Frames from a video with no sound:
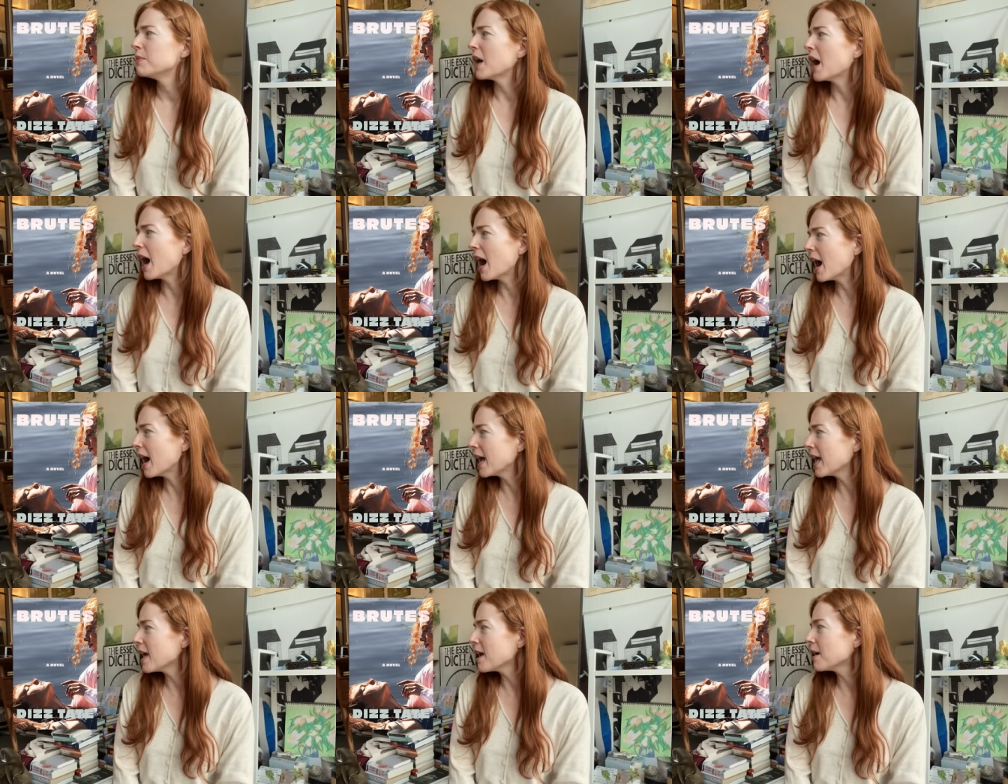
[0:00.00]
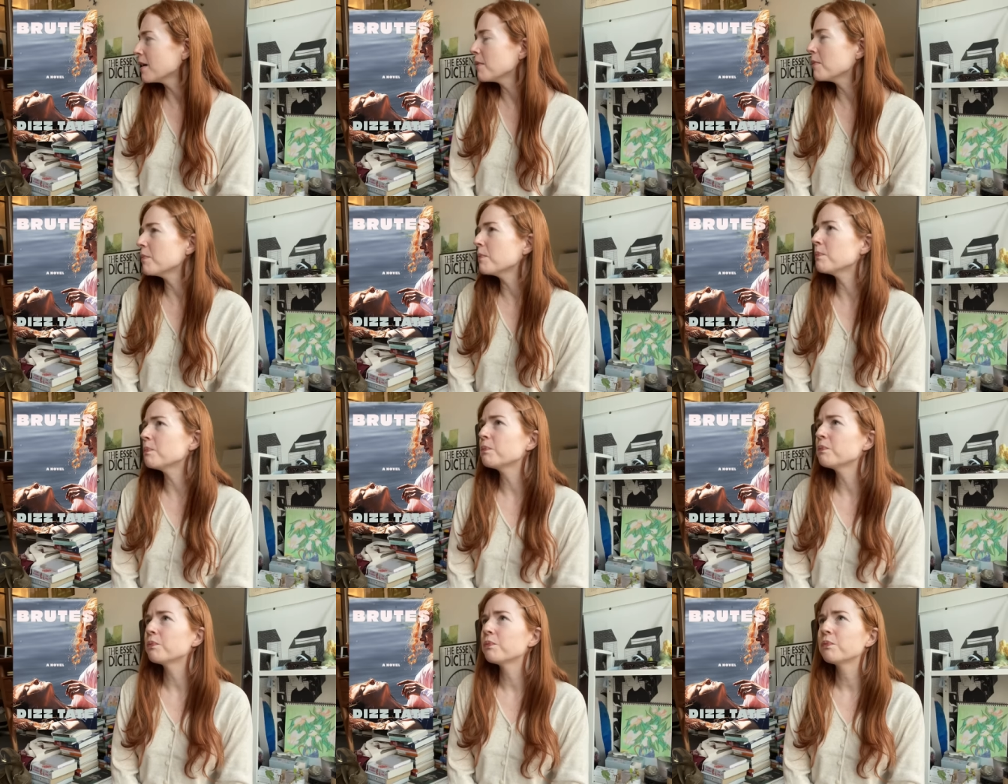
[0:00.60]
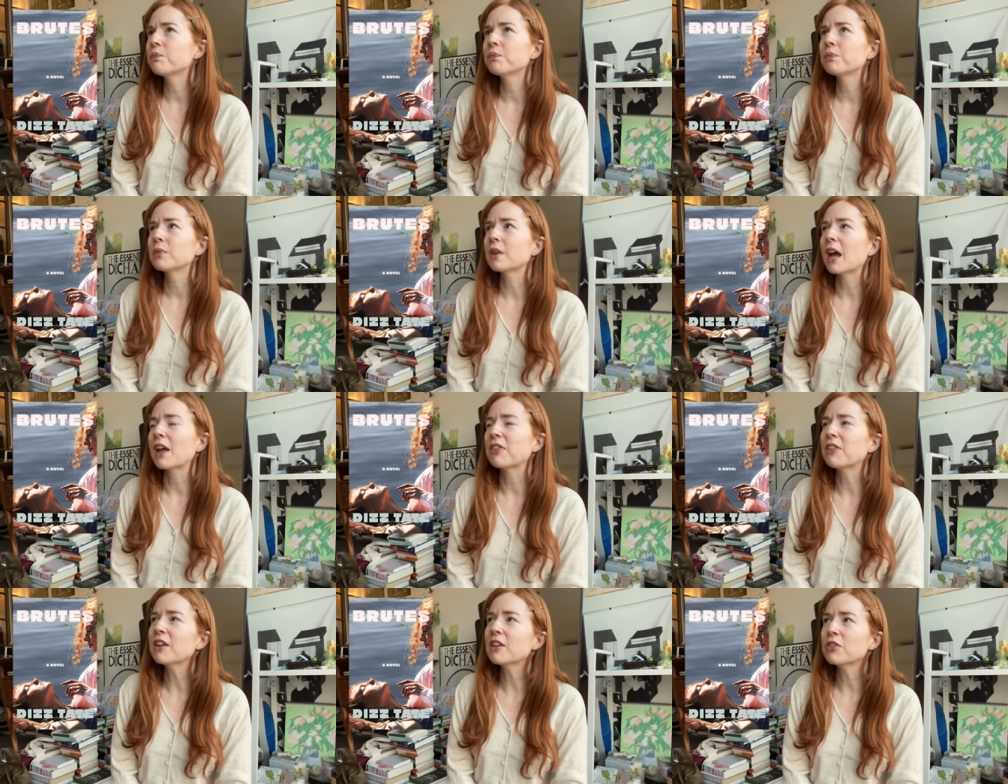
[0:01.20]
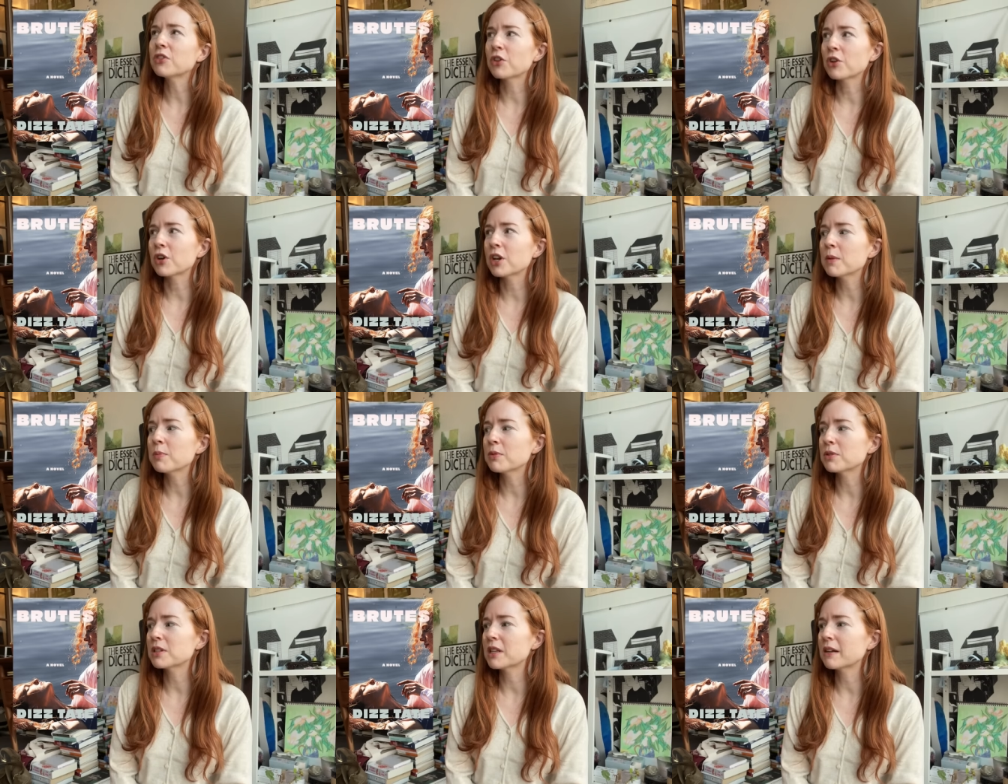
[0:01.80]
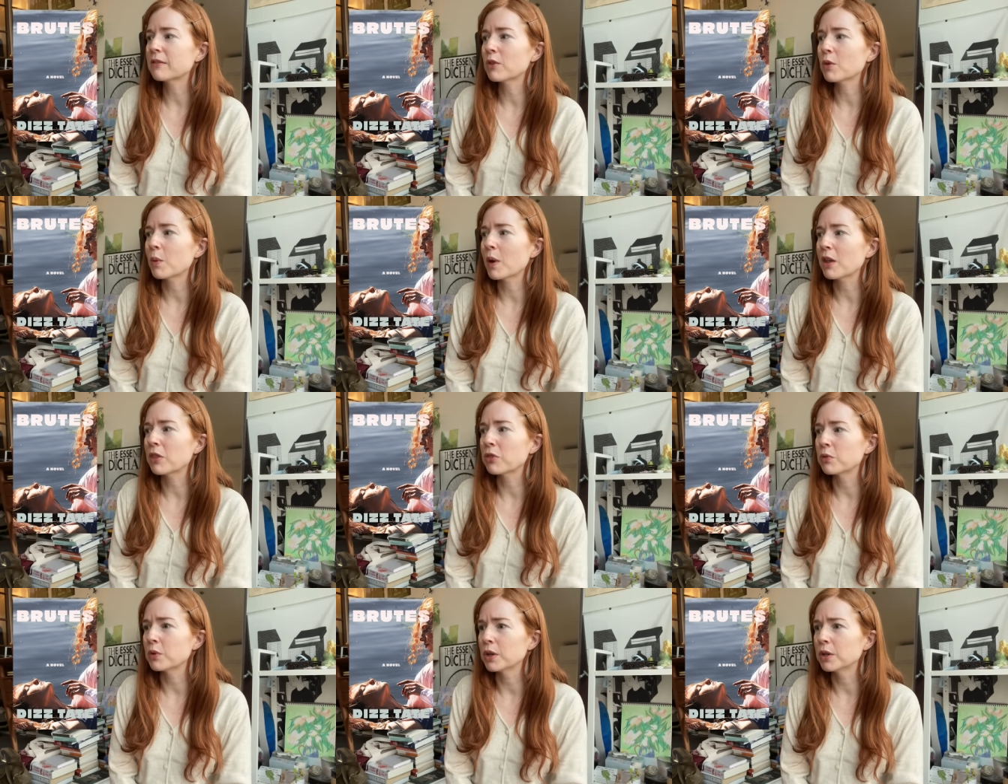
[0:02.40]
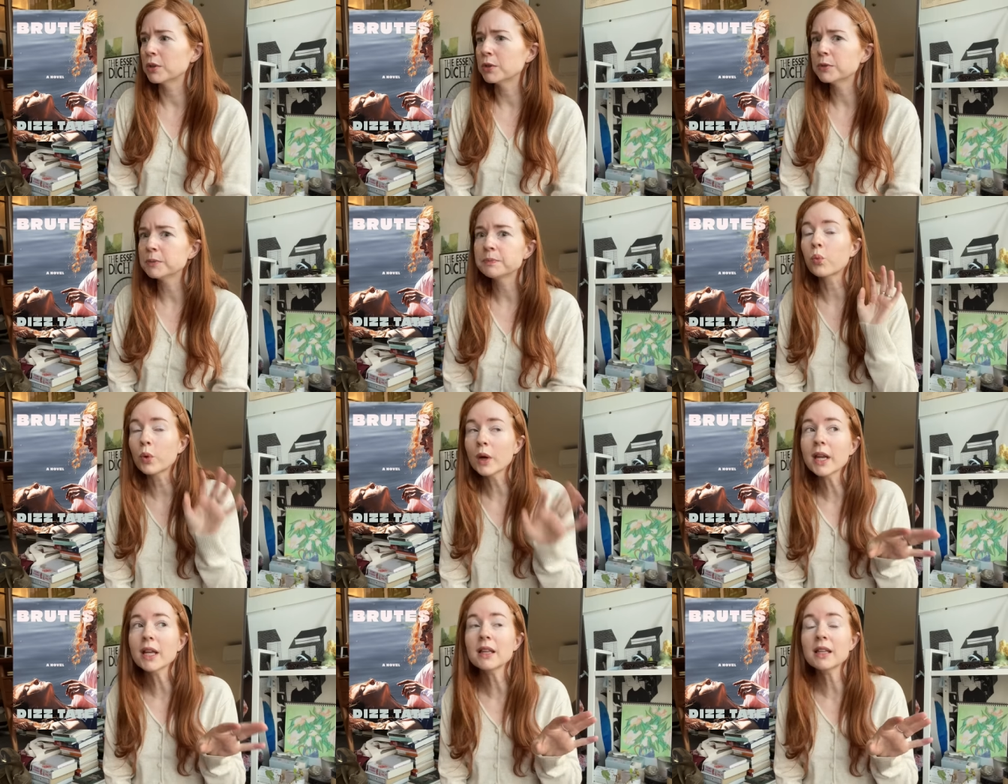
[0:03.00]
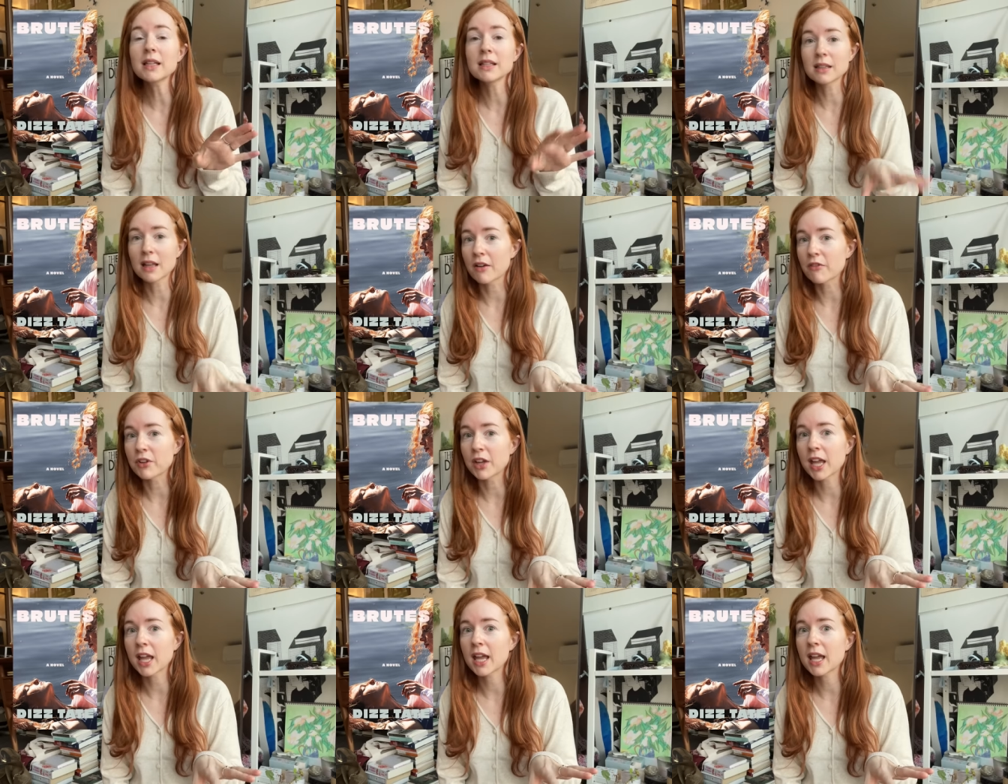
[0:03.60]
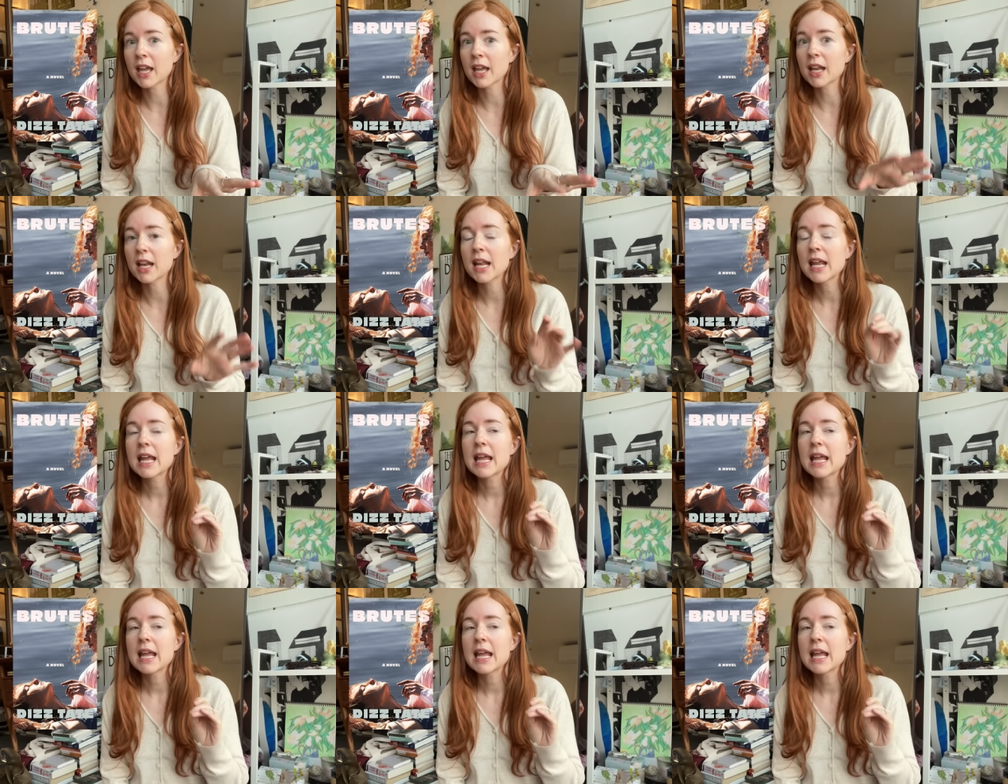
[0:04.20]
I am, I think, 30% of the way through, really loving it.